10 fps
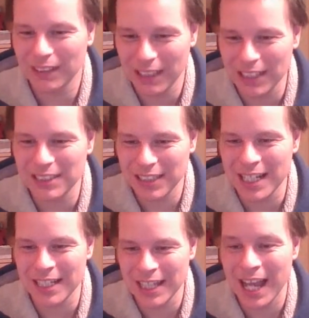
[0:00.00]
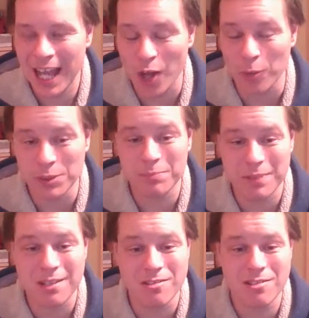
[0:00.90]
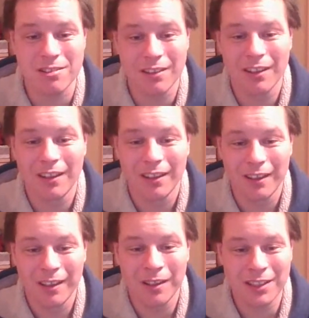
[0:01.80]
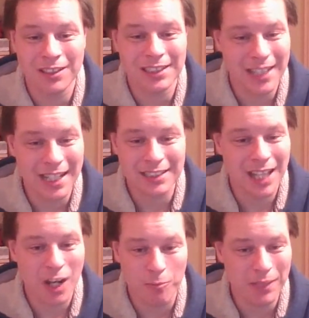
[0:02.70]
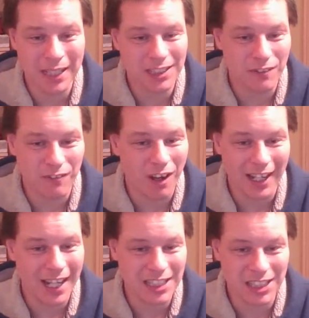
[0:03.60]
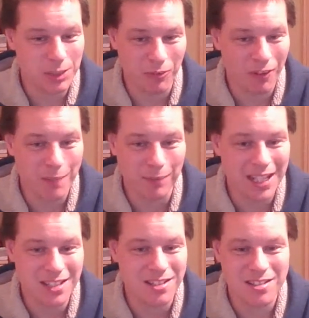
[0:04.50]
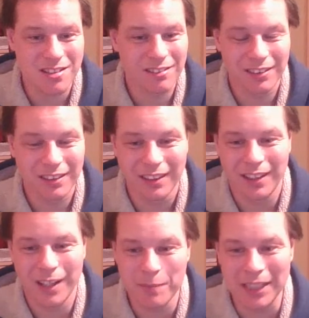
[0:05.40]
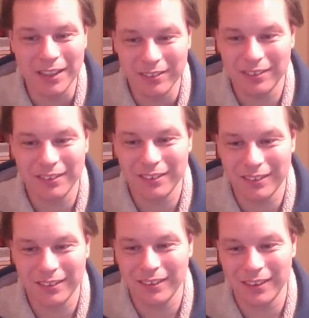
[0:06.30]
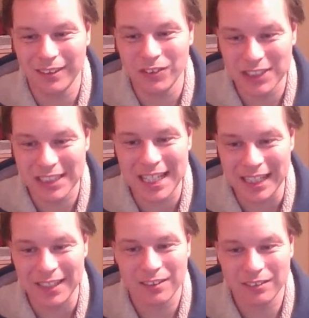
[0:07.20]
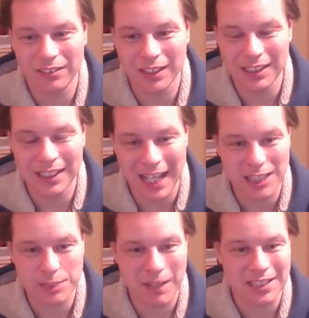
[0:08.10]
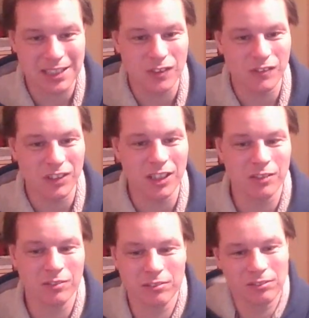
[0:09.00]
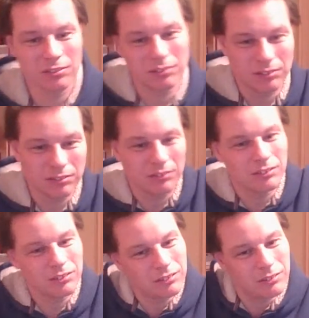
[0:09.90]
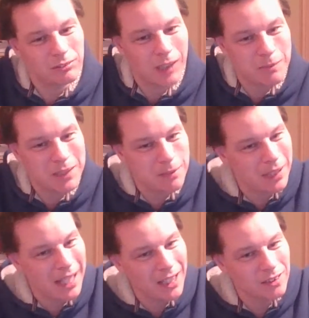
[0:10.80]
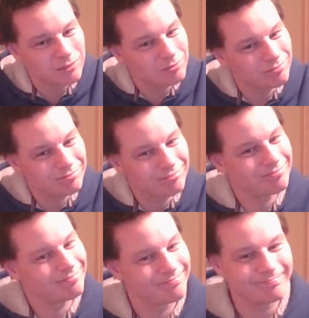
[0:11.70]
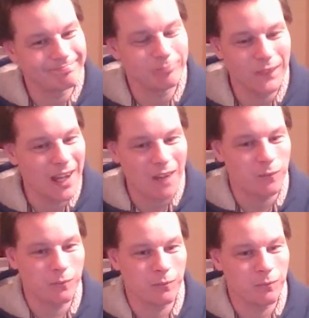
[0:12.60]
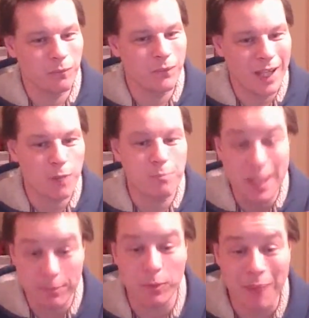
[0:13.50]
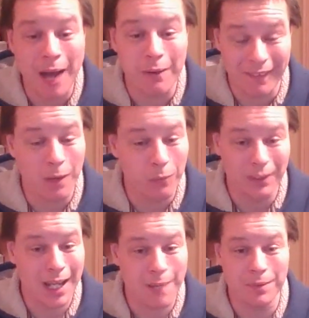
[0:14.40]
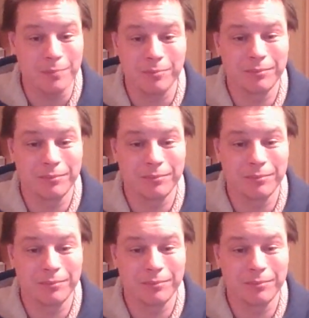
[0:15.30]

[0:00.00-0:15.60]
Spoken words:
And it helps because it's helped me so far get into some great places. I mean, you'll see in the next basketball video when I'm in the plane. Without people power, that wouldn't happen.